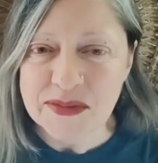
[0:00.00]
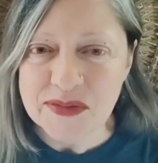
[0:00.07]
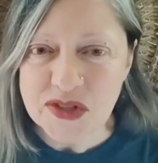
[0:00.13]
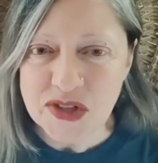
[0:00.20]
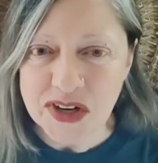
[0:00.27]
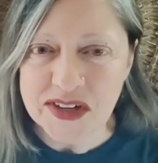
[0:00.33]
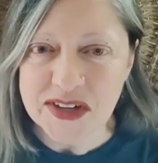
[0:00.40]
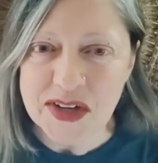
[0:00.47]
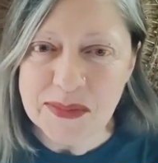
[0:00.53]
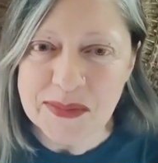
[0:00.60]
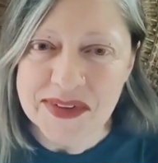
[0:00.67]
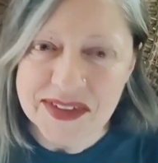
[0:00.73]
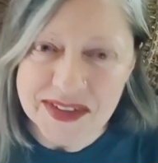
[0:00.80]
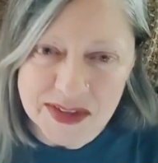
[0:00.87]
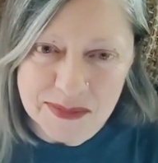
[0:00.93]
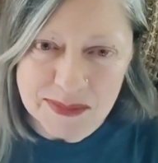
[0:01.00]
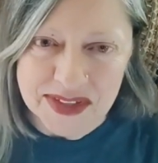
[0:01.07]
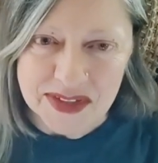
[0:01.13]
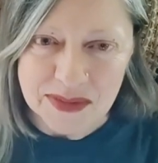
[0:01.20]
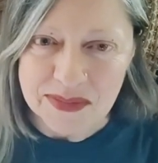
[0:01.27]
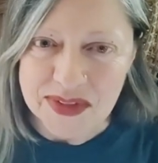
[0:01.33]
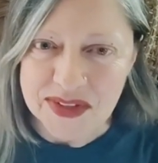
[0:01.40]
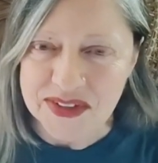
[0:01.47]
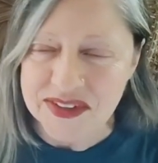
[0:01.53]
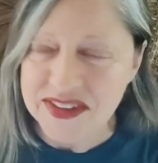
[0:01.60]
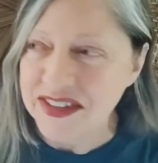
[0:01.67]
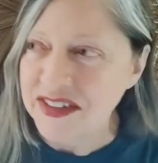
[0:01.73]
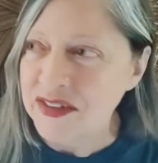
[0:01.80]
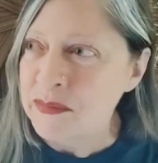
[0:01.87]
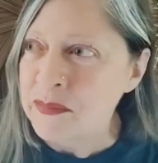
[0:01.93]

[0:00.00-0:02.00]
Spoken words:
chart up on my computer there.